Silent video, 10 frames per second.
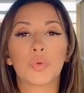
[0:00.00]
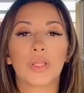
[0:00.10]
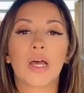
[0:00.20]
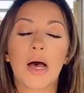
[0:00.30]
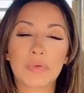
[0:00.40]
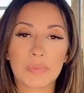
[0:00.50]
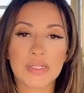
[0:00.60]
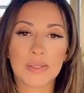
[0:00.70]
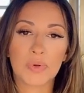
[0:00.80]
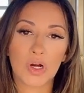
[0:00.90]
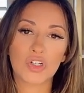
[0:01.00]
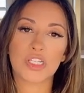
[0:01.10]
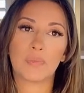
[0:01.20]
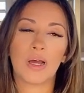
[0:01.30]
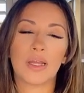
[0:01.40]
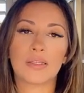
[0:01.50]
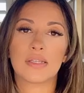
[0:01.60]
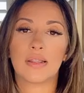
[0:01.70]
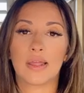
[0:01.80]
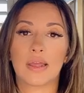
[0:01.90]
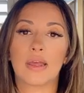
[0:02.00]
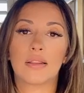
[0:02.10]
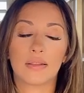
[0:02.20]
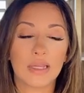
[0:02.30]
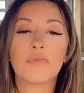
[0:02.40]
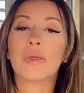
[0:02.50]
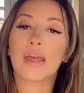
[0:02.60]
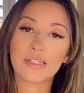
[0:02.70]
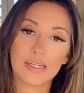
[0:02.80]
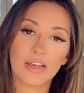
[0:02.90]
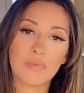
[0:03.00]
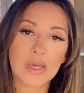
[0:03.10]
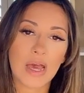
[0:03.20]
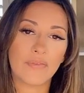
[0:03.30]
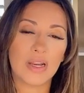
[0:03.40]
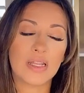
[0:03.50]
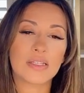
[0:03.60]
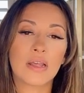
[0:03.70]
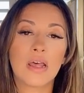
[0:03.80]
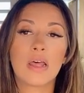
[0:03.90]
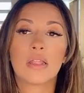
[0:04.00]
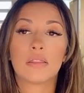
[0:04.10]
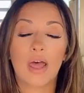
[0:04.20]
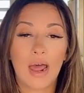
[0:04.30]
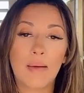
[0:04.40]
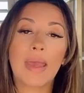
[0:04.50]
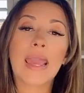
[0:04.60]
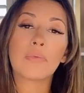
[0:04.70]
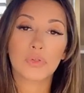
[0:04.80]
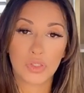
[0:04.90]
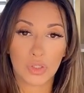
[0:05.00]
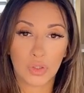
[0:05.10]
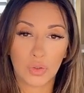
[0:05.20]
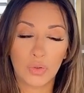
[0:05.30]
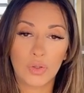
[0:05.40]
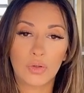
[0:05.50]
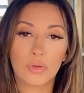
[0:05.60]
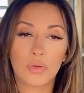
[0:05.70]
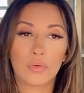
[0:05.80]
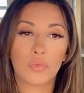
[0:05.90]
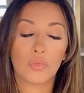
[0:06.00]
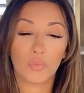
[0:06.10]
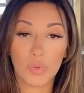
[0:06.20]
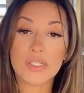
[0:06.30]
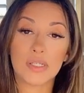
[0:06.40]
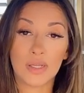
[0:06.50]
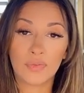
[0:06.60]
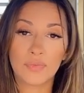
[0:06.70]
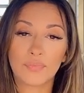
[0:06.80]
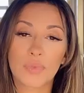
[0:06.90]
really helps my subconscious mind say like, give me evidence that I'm able to receive.